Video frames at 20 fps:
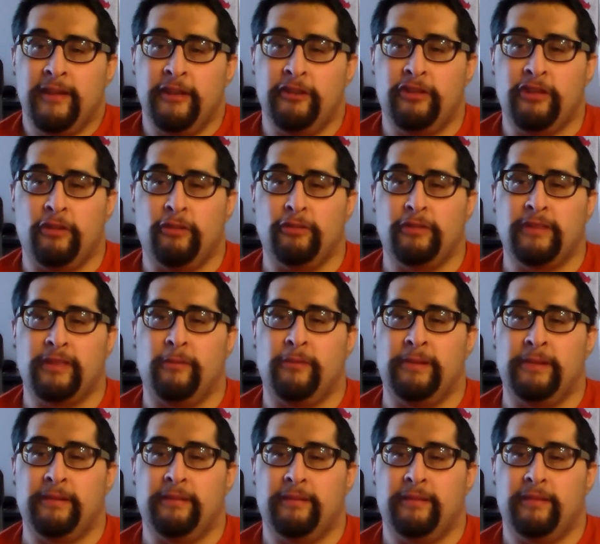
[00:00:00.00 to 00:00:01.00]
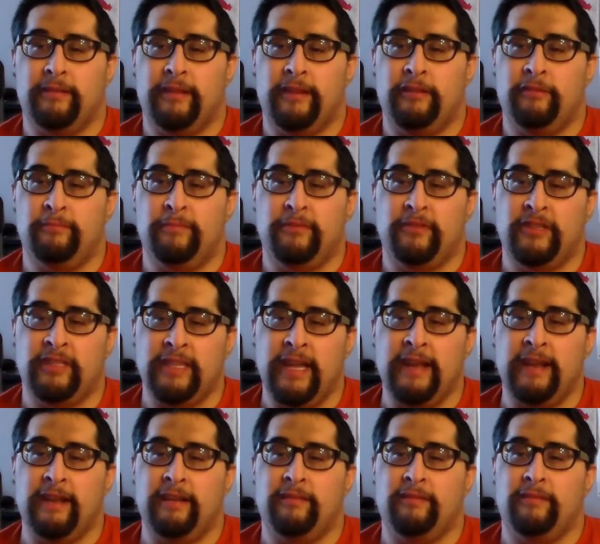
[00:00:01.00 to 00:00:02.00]
You told someone, you
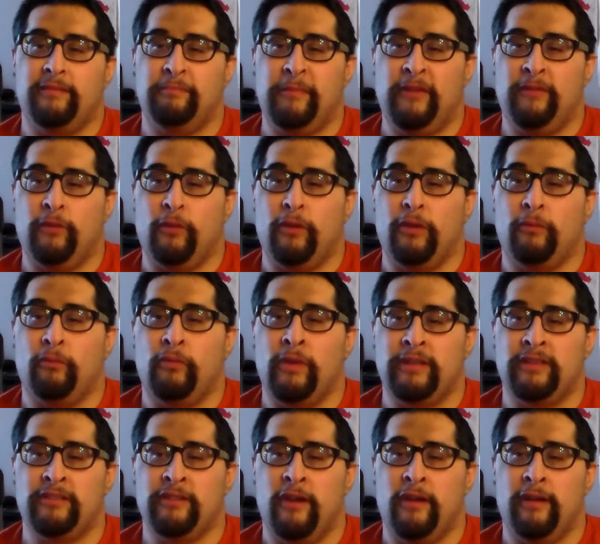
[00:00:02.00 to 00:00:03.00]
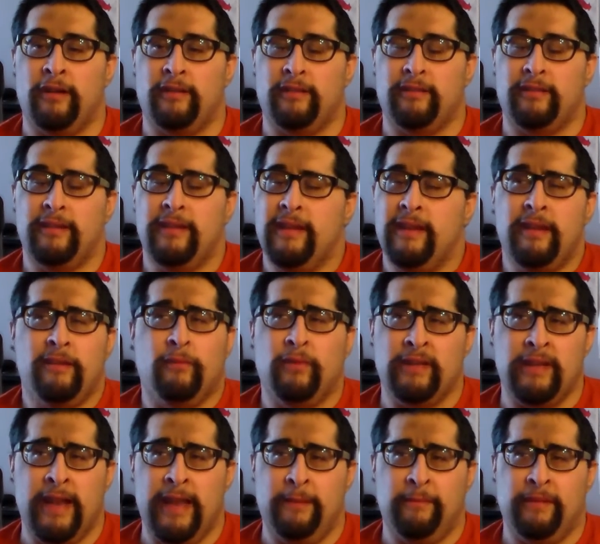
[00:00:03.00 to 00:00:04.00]
said before what song,
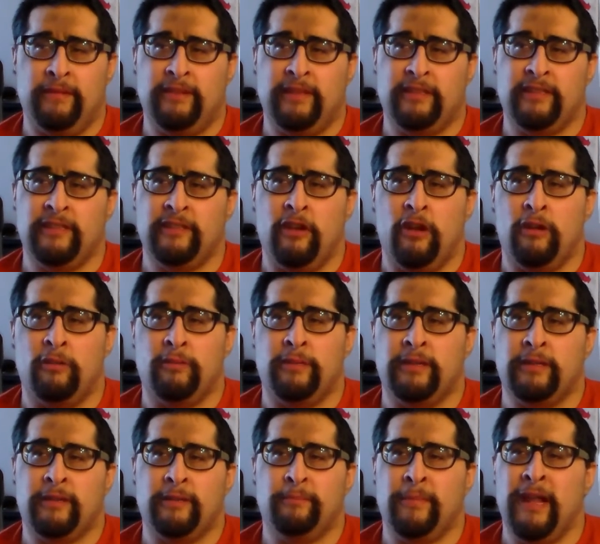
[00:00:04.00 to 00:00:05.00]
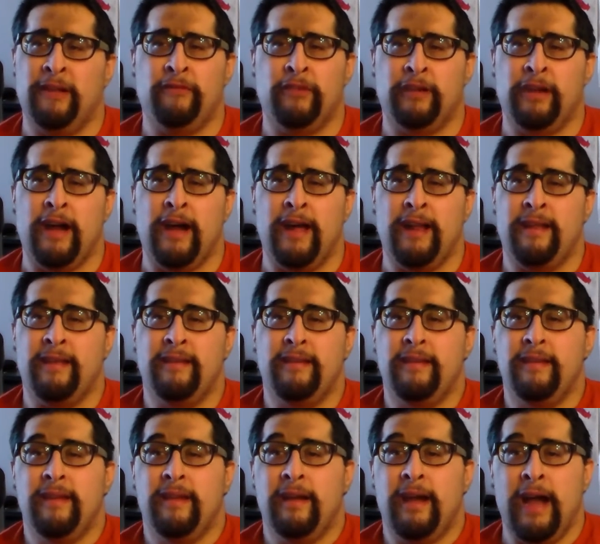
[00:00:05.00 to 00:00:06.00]
what the name of this song was, but I forgot.
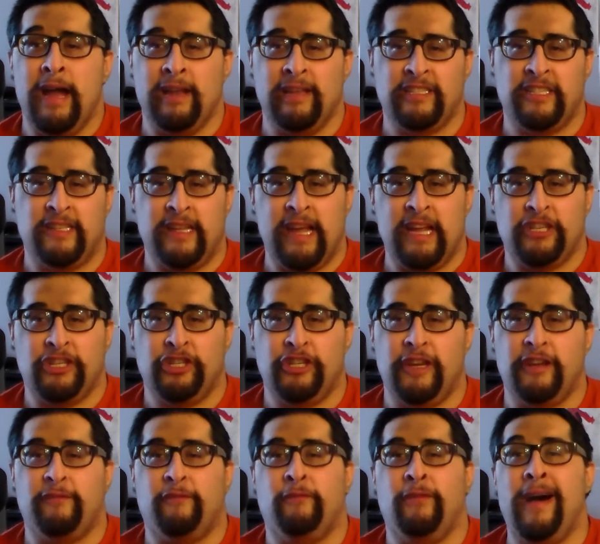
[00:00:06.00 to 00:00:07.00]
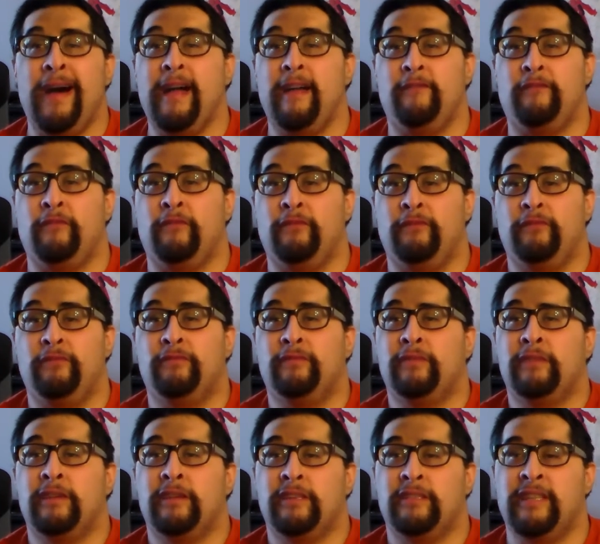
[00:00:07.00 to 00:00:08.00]
I listened to that shit
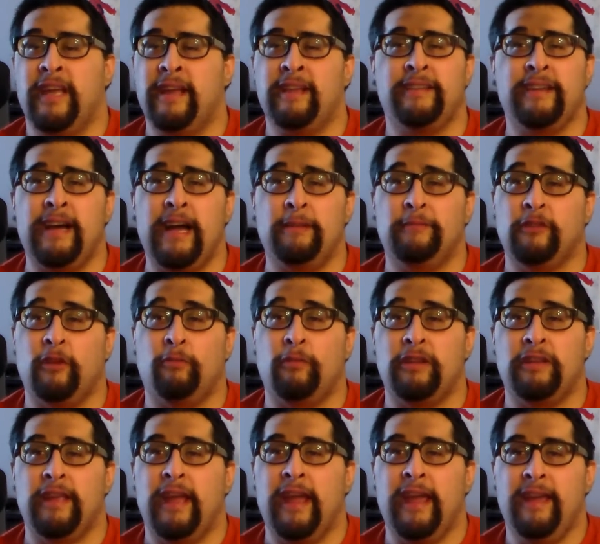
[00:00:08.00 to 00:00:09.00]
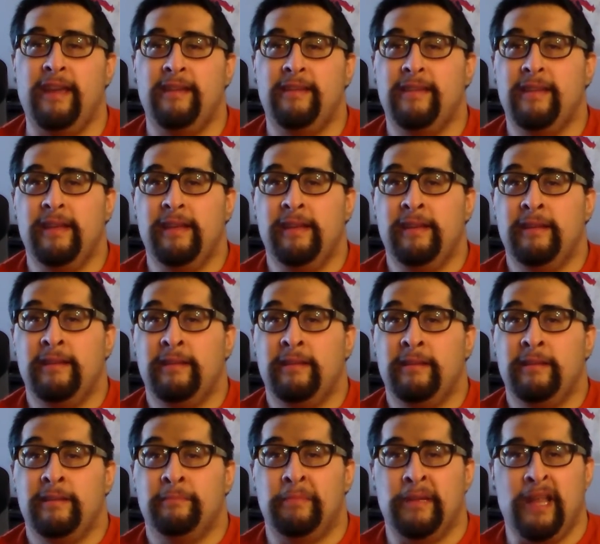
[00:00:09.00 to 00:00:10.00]
10 times in one day,
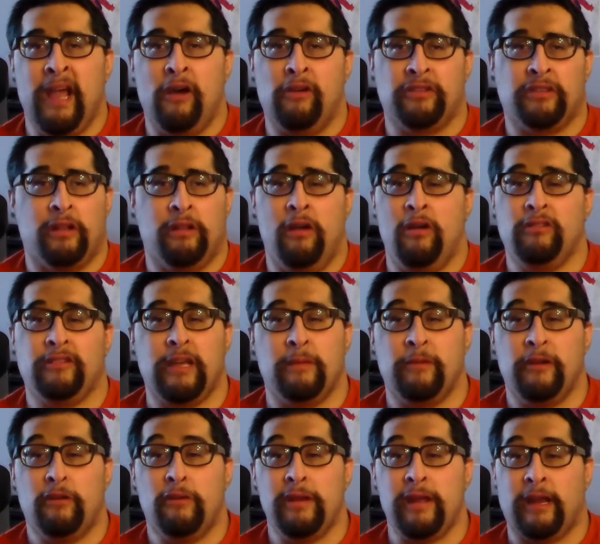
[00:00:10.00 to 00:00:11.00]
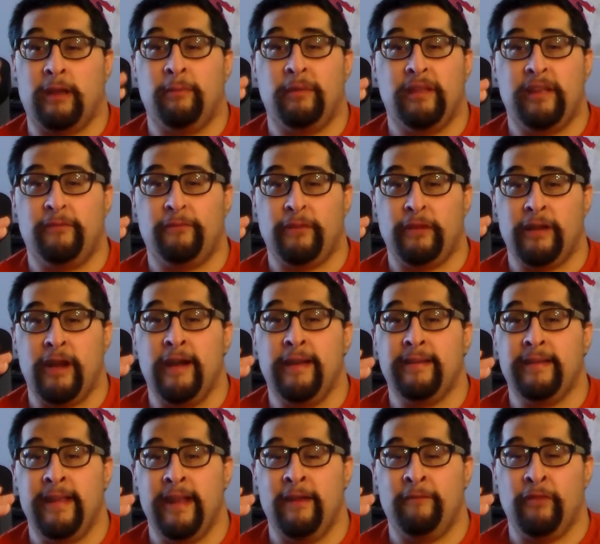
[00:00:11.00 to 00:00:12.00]
but that was a long time ago and I completely
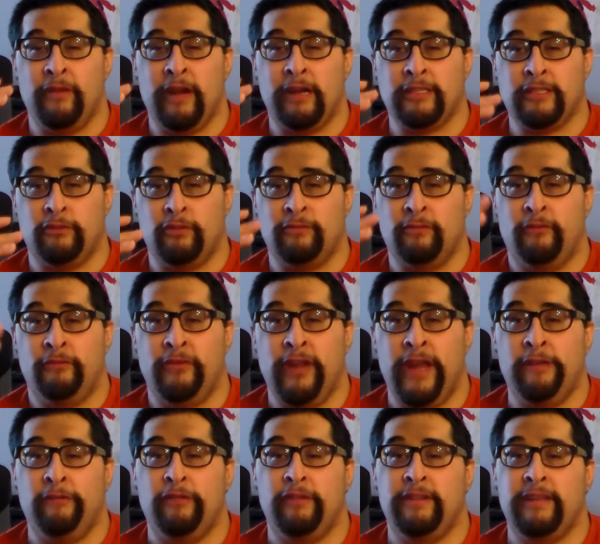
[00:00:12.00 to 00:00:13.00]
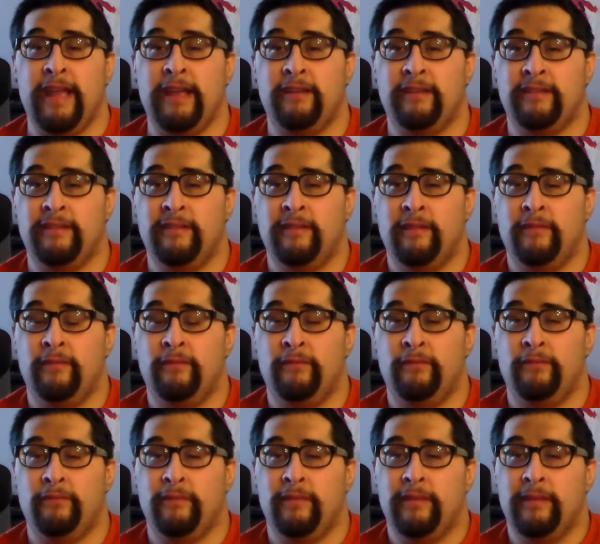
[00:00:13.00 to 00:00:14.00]
forgot, and I forgot to have favored that
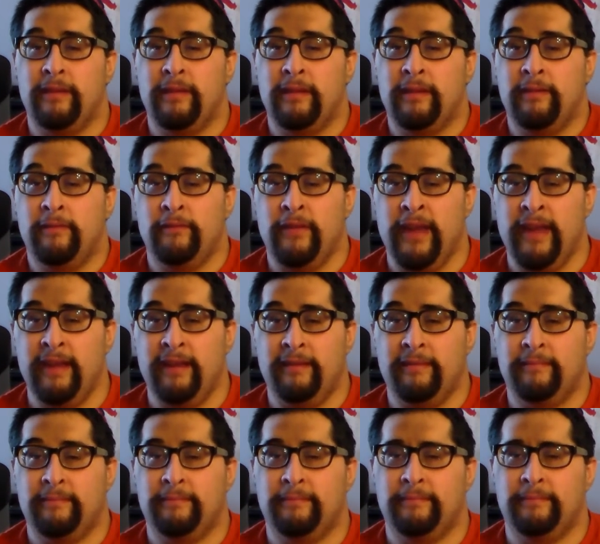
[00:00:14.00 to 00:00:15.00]
thing.